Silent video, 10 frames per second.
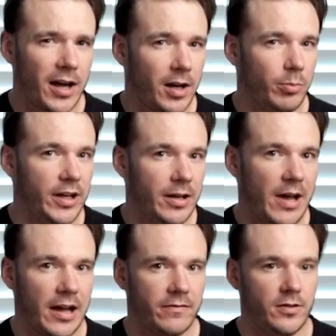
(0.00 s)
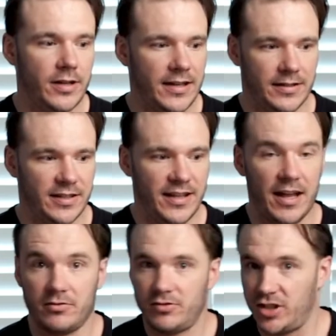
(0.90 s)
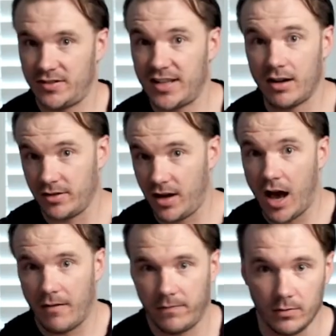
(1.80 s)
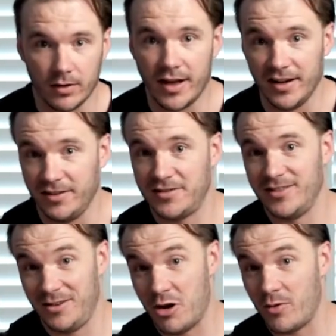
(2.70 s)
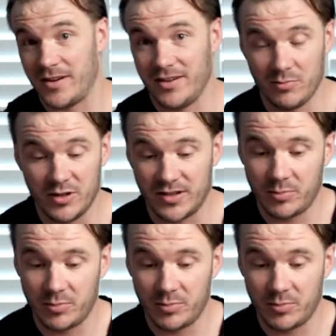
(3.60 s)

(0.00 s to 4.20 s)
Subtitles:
going to play it back for you guys because that just sounded awful and it's nowhere near music,